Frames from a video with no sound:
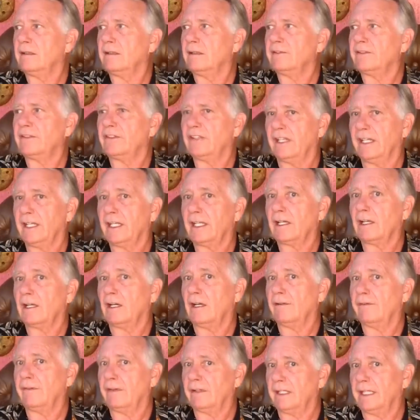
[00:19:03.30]
sink
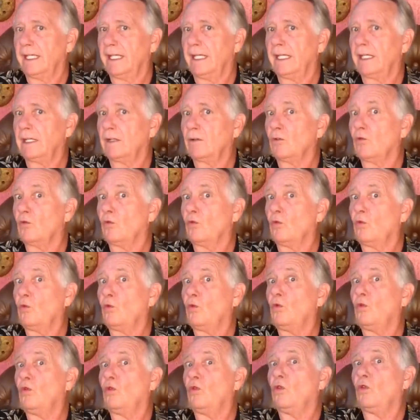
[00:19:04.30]
of the lake,
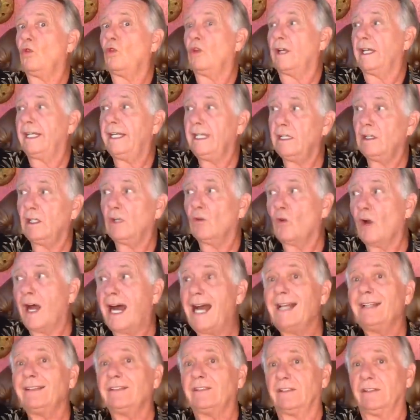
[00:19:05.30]
the heat
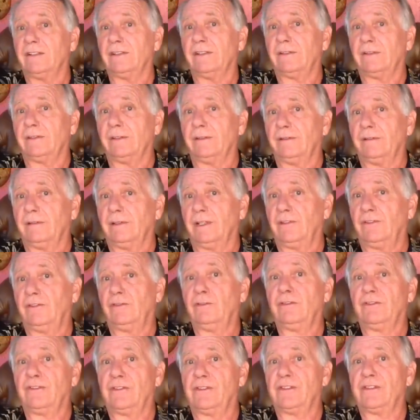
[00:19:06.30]
rises as
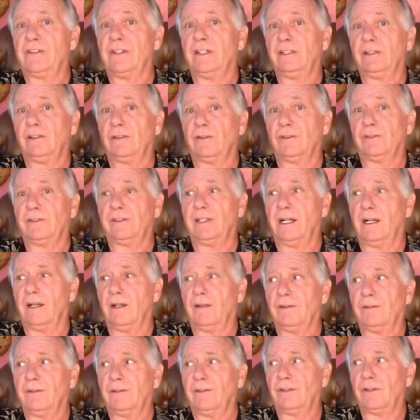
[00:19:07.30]
soon as the sun goes
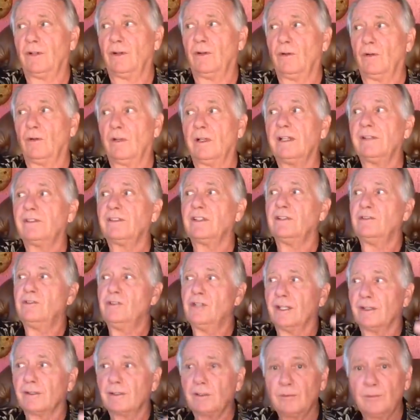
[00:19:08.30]
down. So it's a
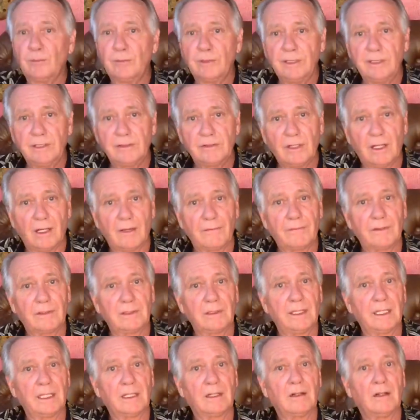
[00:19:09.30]
gentle breeze off the
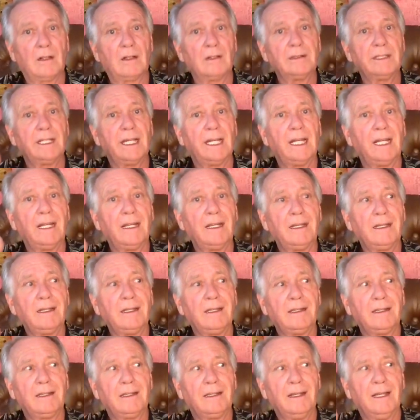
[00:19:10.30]
lake all day.
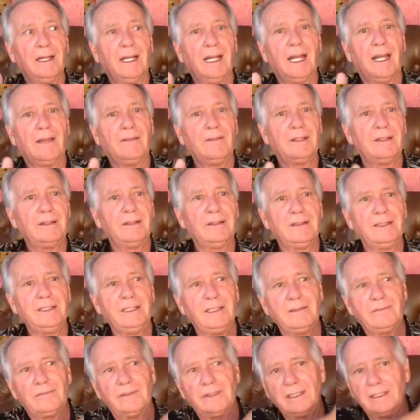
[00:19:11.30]
And then in
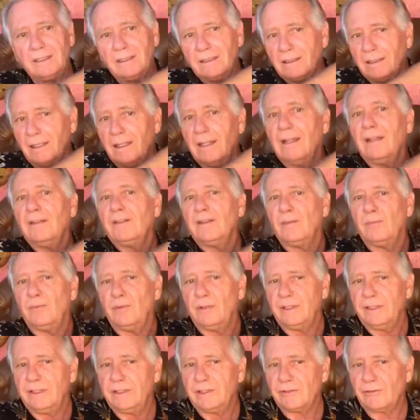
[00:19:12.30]
the evening, the
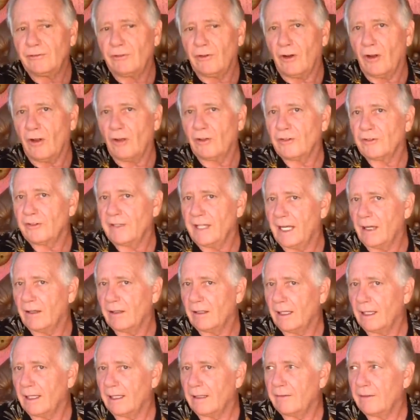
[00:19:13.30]
breeze falls
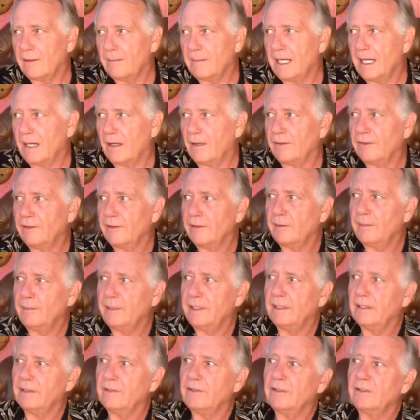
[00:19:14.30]
down out of the mountains
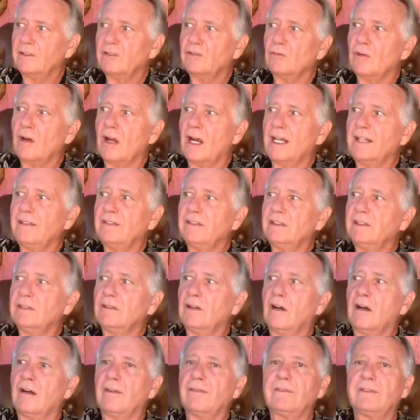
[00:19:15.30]
because it's
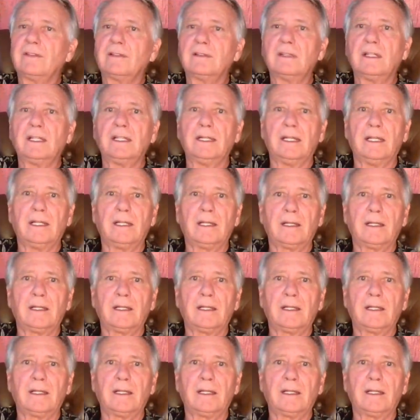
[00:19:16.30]
rising off the lake.